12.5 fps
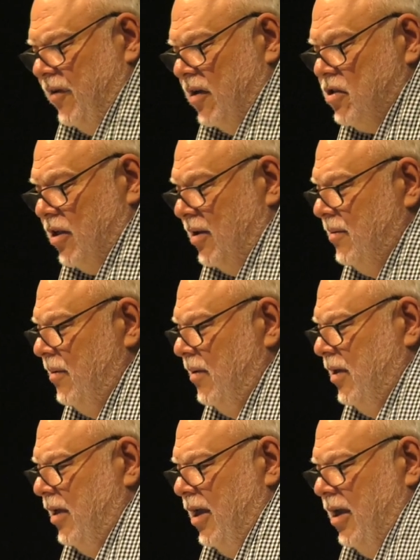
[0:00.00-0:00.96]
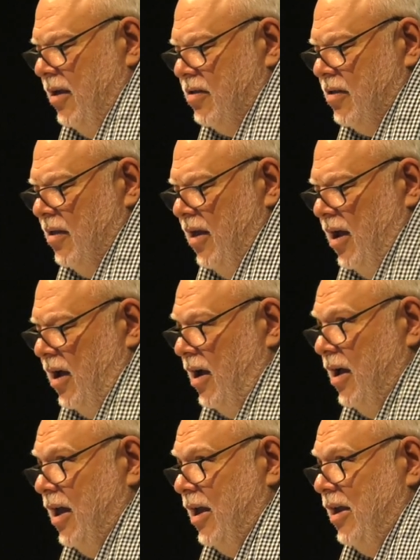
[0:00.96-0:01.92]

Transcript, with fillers: fiction is uh,